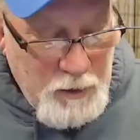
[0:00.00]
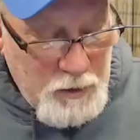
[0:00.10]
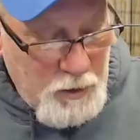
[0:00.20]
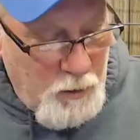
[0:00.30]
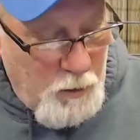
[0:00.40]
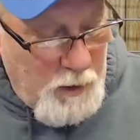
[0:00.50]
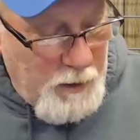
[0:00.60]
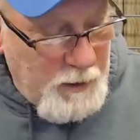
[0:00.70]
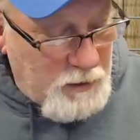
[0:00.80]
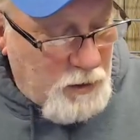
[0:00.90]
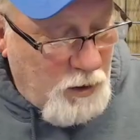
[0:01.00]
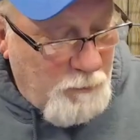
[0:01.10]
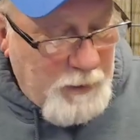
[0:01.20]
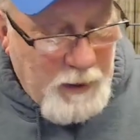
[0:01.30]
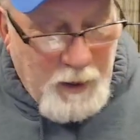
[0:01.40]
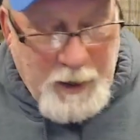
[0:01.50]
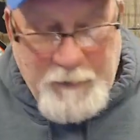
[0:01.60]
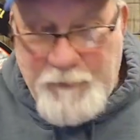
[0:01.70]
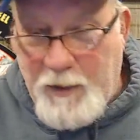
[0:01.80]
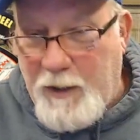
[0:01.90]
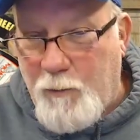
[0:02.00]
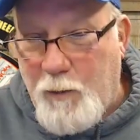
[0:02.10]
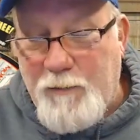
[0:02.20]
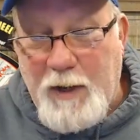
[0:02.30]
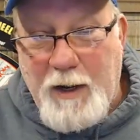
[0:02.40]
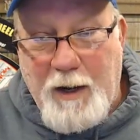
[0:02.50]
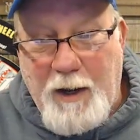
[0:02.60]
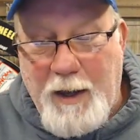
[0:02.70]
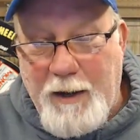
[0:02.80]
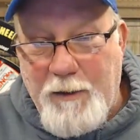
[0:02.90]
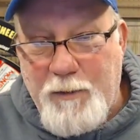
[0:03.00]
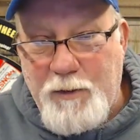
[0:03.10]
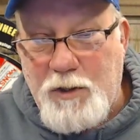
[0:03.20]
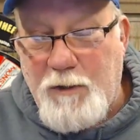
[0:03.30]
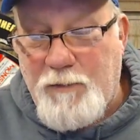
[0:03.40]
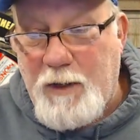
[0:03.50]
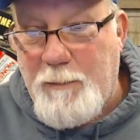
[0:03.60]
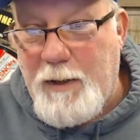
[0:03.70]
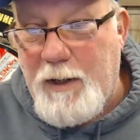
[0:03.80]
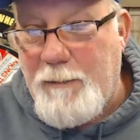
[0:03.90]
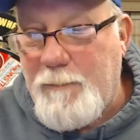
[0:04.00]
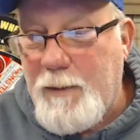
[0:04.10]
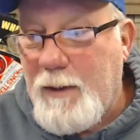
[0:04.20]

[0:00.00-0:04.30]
So it's going to be a lot of fun. And we've got a lot of other stuff coming up.